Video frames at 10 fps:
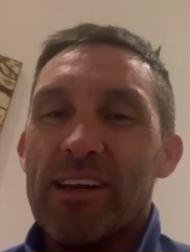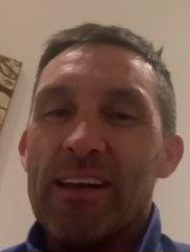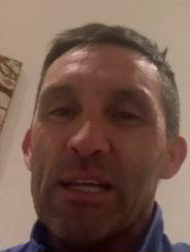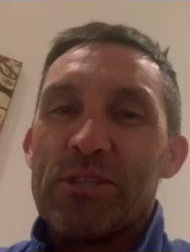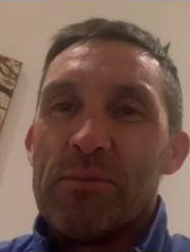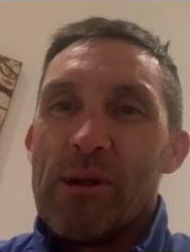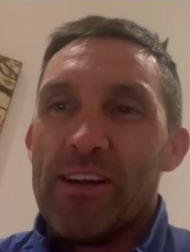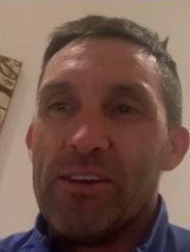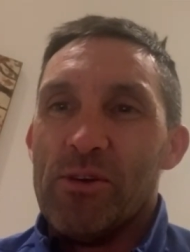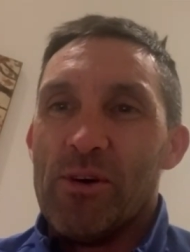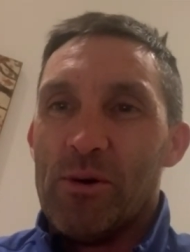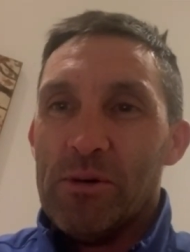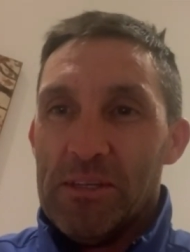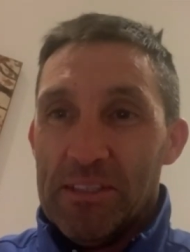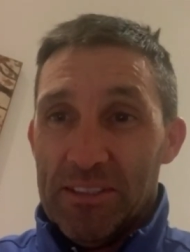And listen, Martin, you
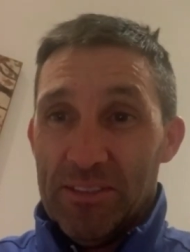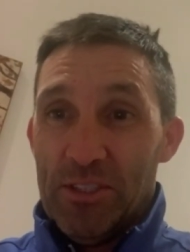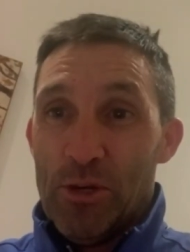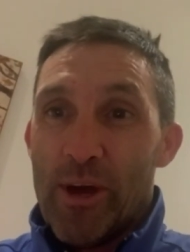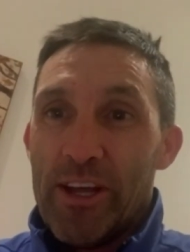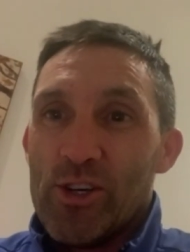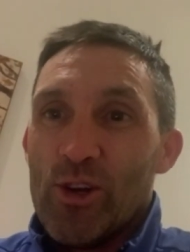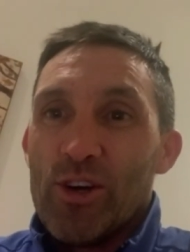know, you ride your